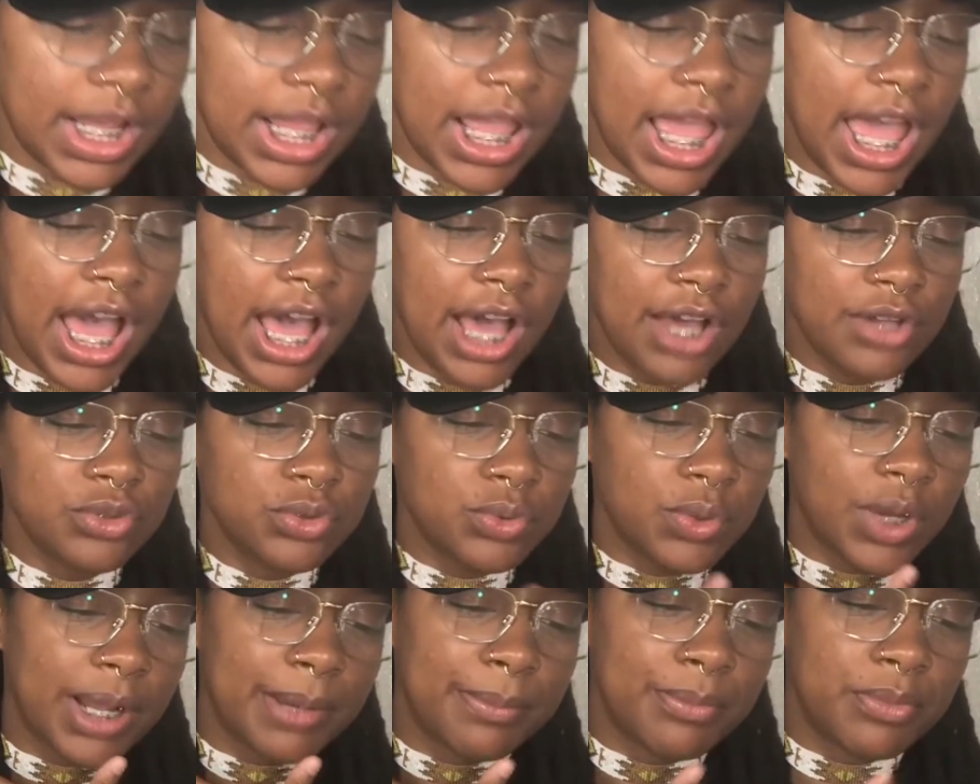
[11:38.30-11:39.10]
how
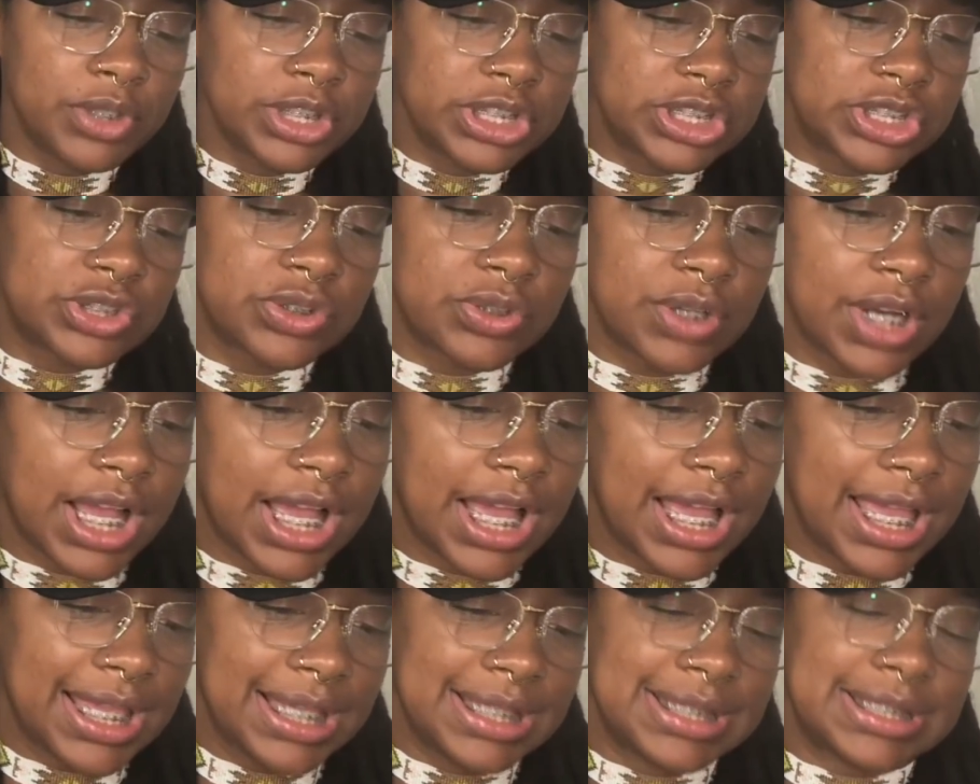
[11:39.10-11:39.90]
do I
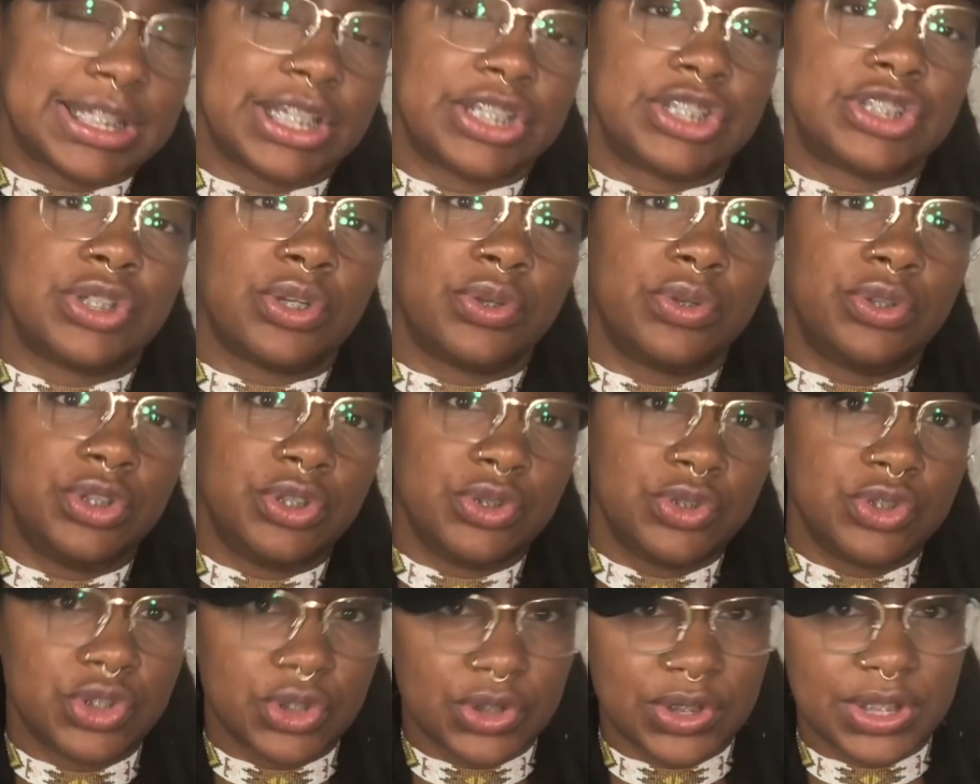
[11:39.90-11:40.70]
moisturize? So
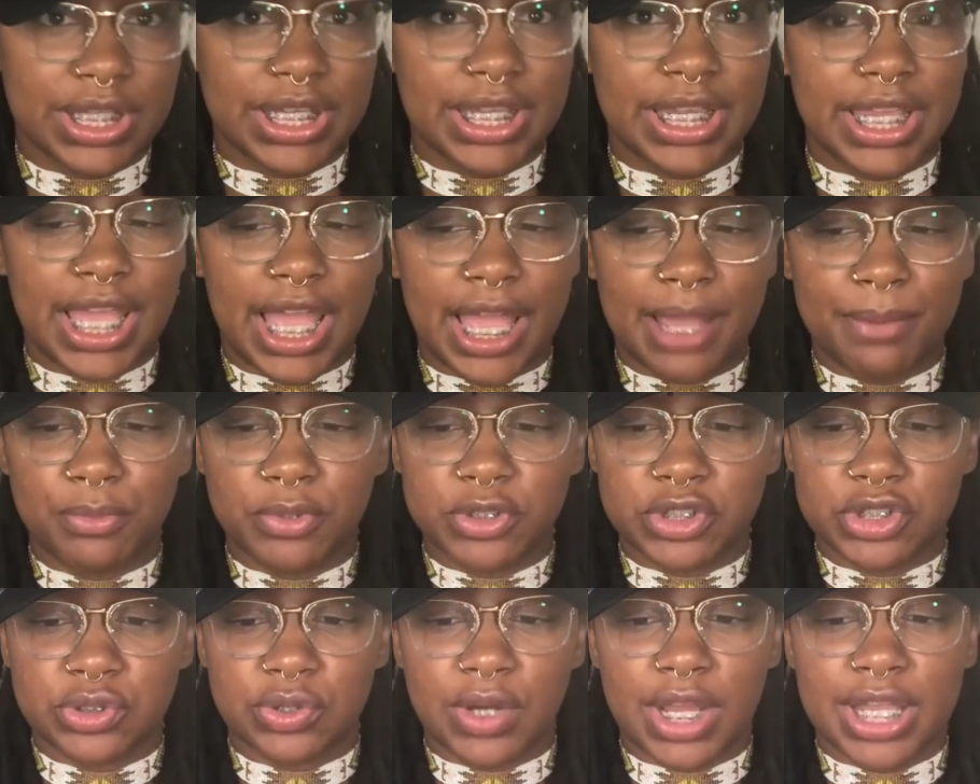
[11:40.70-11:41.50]
usually I
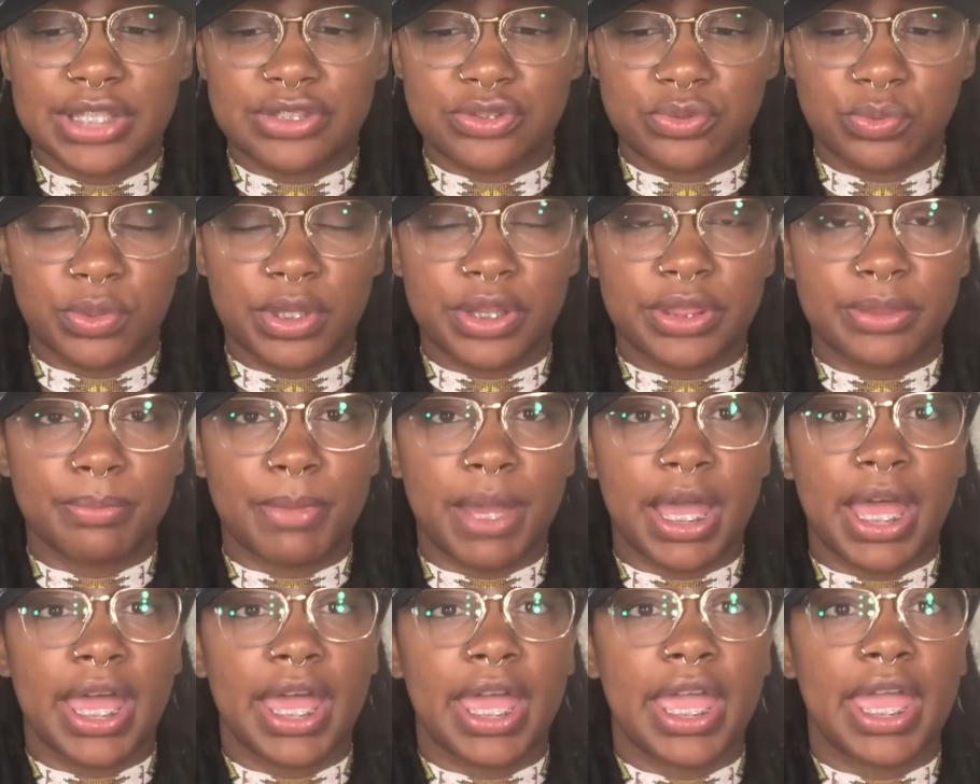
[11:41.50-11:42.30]
moisturize with
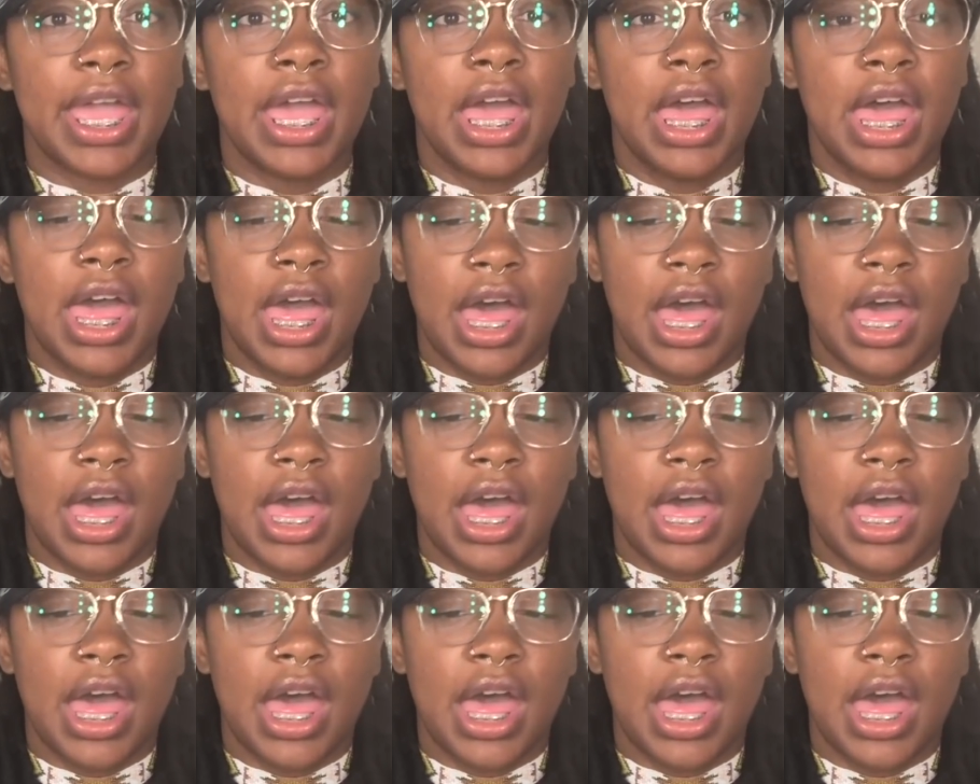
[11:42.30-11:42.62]
my